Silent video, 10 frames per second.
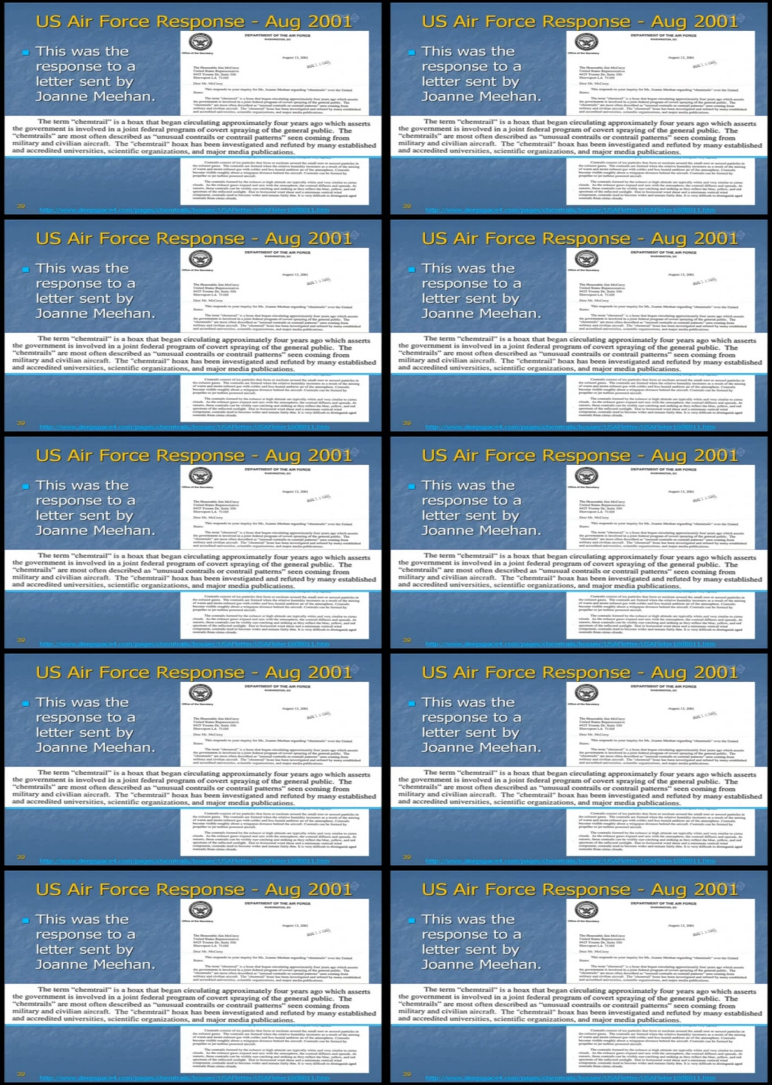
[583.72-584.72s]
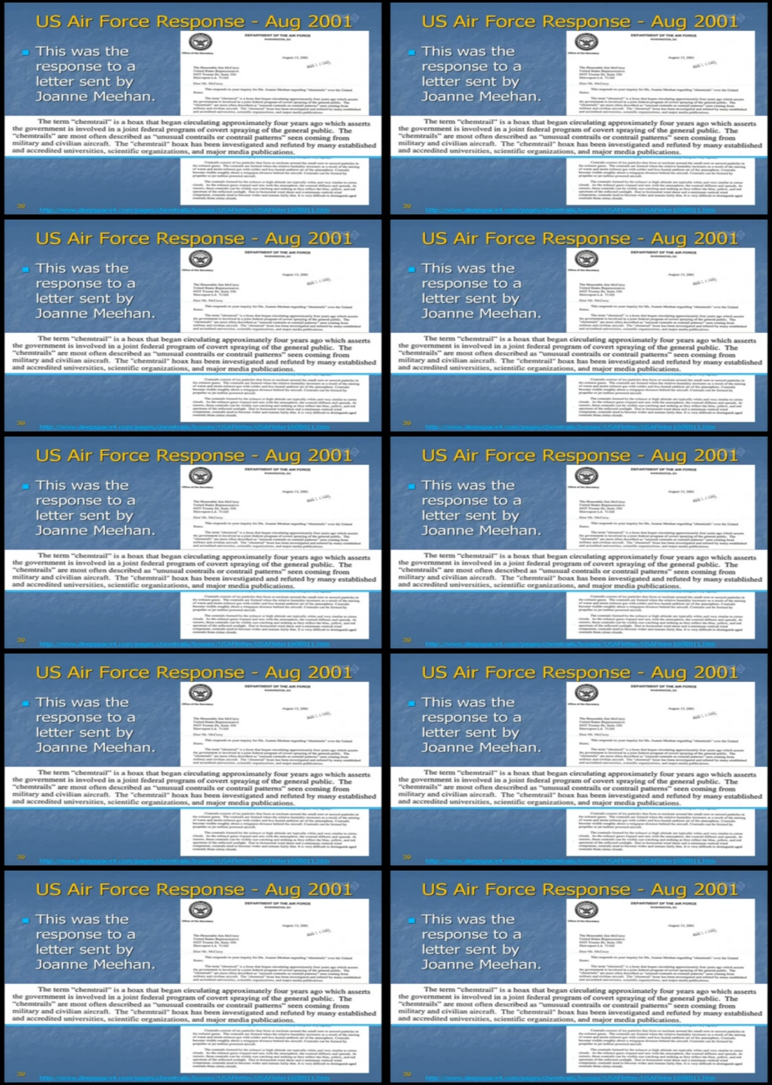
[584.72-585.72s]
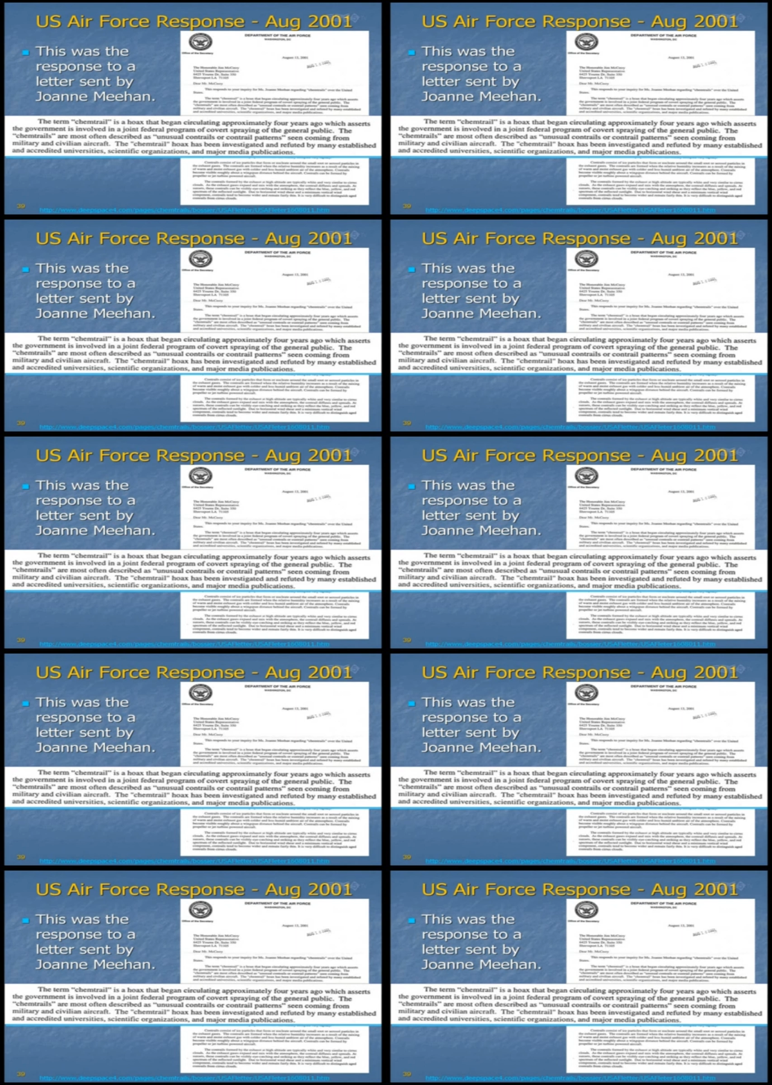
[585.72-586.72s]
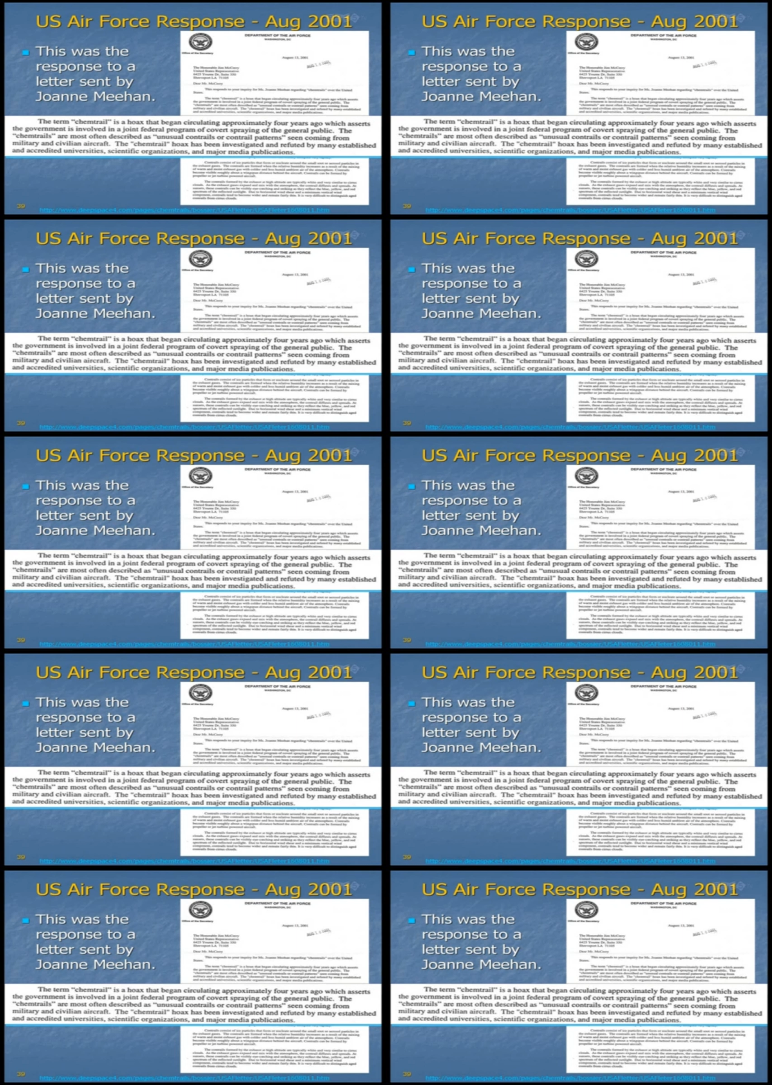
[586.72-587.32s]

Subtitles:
No face is visible, so there are no lips to read.